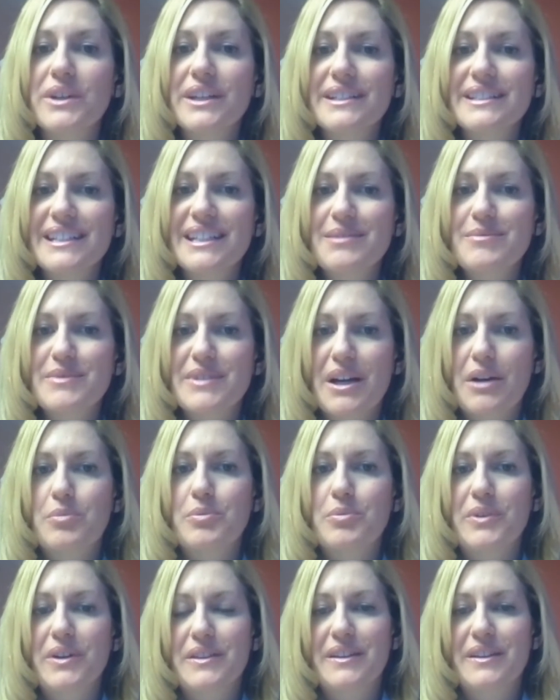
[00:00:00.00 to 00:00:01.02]
teamed up
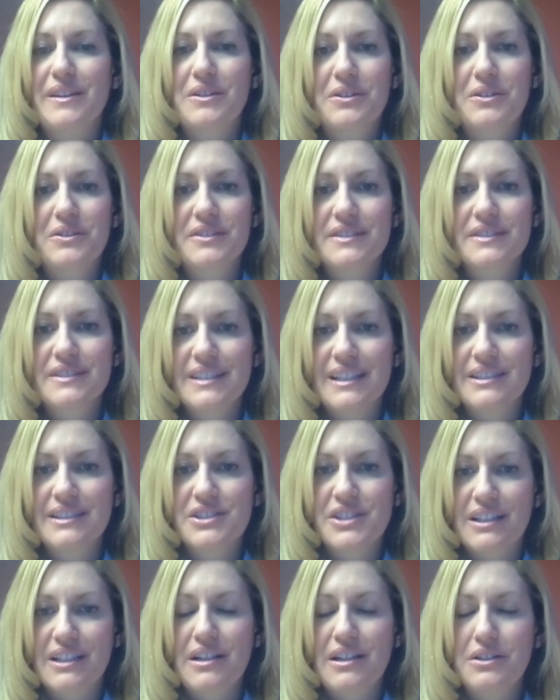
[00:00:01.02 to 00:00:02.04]
with an early stage
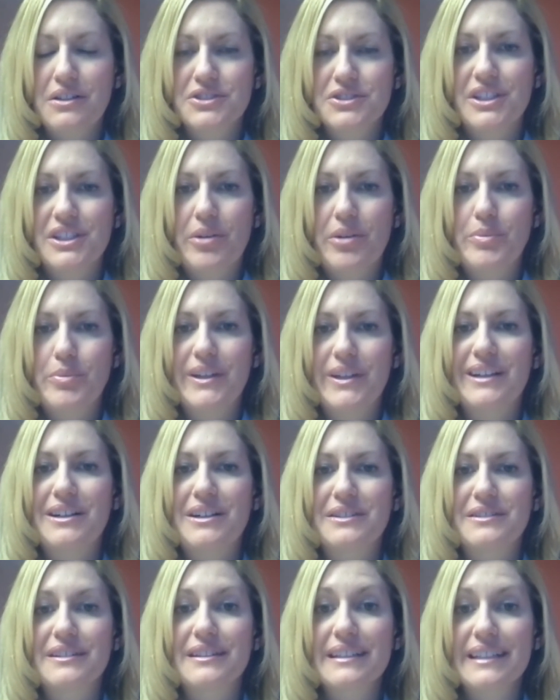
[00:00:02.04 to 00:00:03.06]
technology company
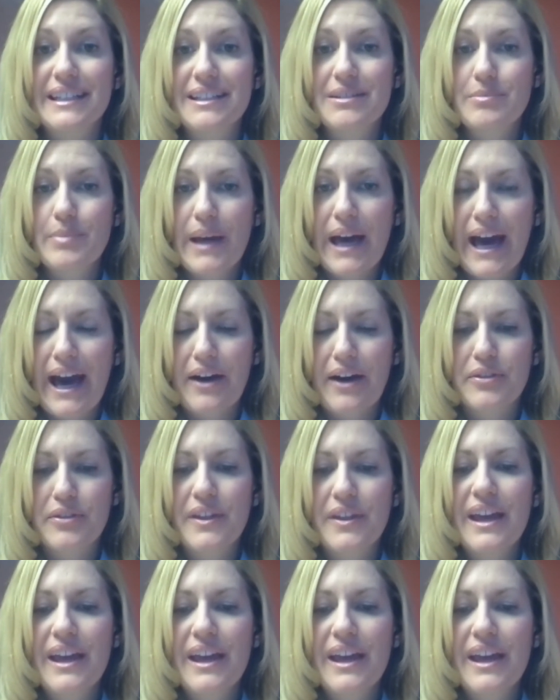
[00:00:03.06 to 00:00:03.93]
called LeanPath,